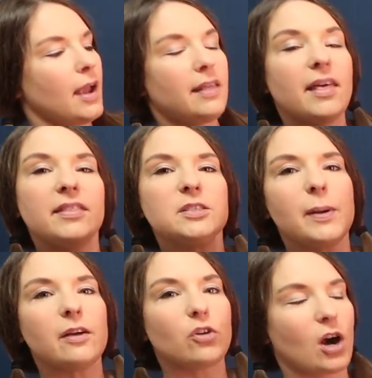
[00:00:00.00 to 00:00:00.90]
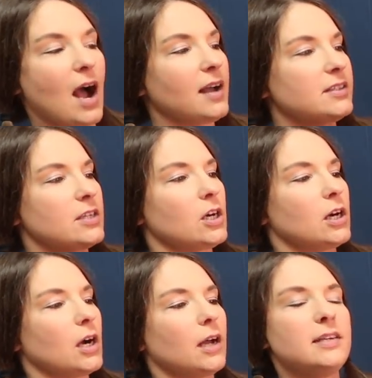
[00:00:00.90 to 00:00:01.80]
And then this pair of Crocs,
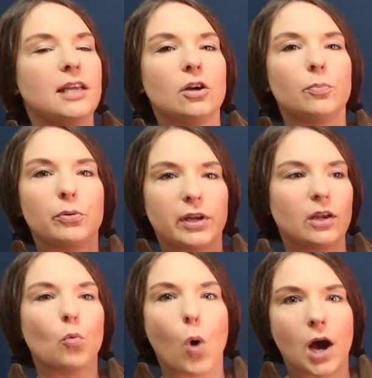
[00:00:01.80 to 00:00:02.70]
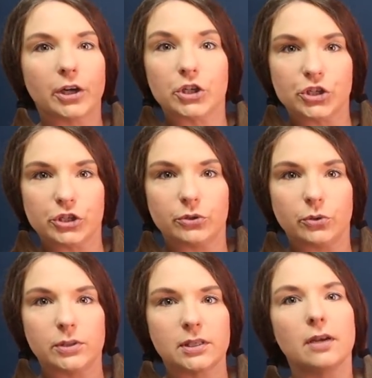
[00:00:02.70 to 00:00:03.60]
they're neoprene water
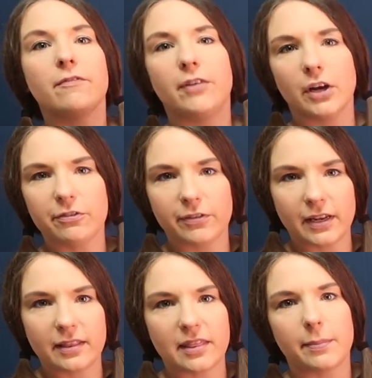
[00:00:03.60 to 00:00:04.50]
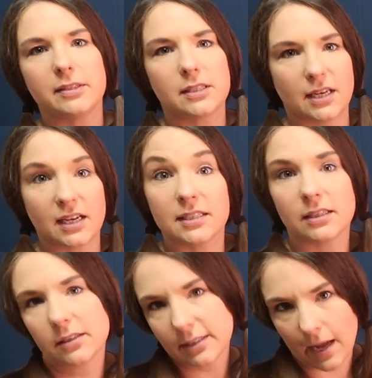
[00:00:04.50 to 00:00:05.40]
shoes. Very fitting that they've been sitting
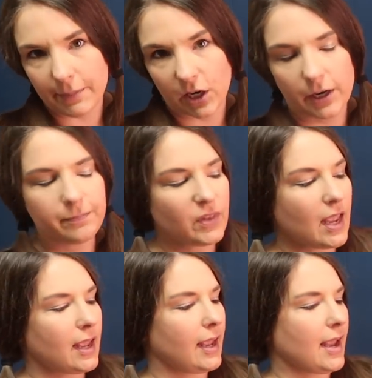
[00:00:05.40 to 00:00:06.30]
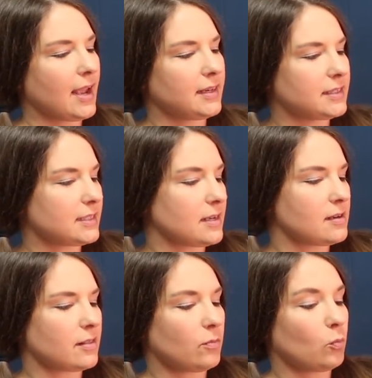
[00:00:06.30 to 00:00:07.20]
until summer. And
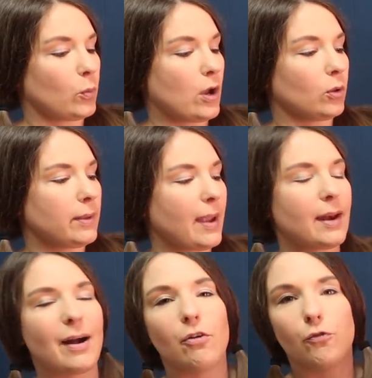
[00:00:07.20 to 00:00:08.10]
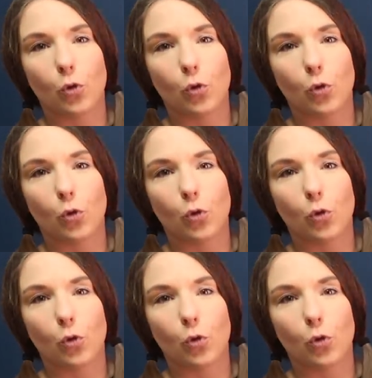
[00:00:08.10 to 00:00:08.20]
we only paid about